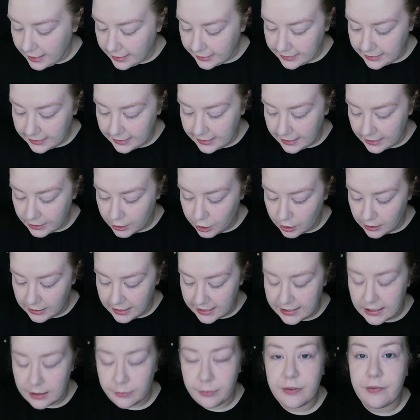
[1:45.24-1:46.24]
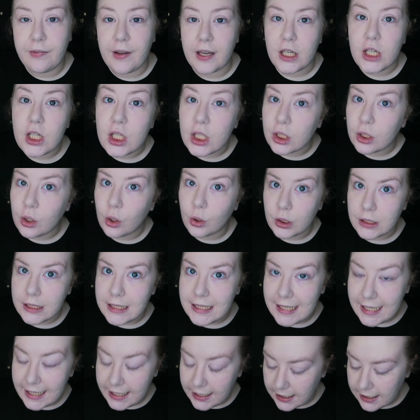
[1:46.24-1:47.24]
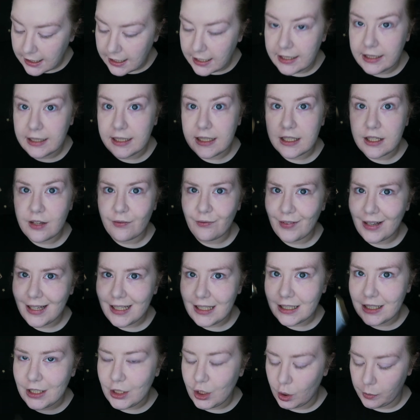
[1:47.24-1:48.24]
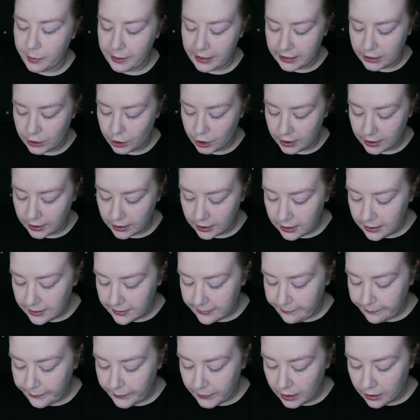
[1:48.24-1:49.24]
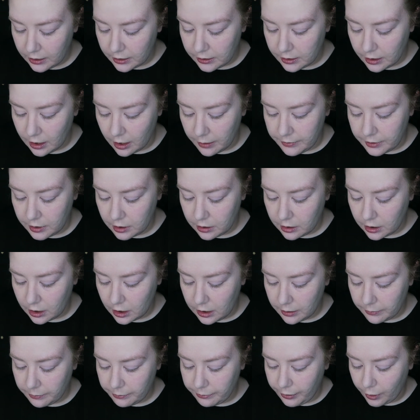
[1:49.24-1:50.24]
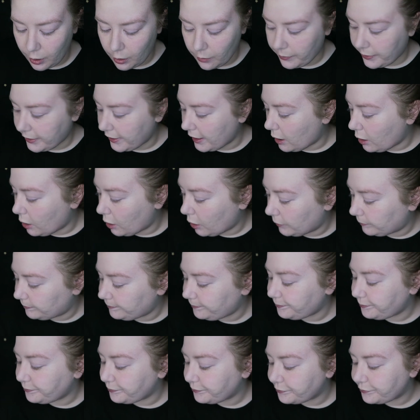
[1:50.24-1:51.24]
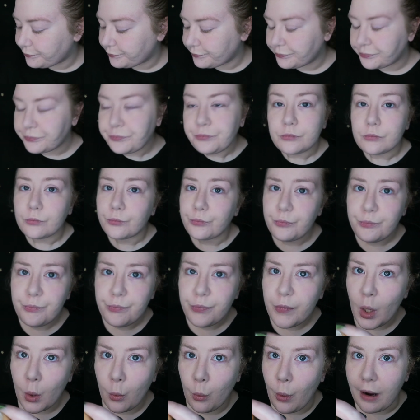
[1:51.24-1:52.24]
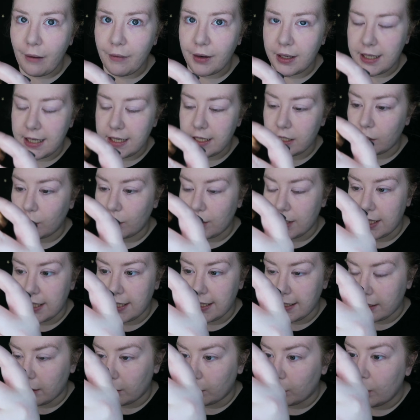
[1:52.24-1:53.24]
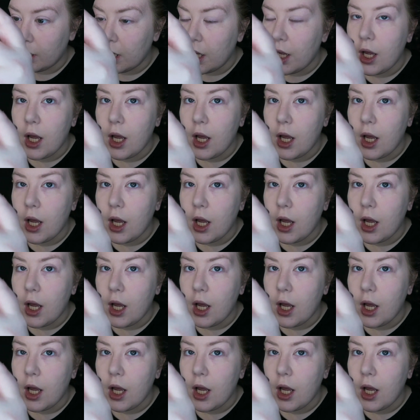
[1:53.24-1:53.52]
Collection Lasting Perfection concealer in its fancy new packaging. So I'm just going to pop that on where I need to conceal.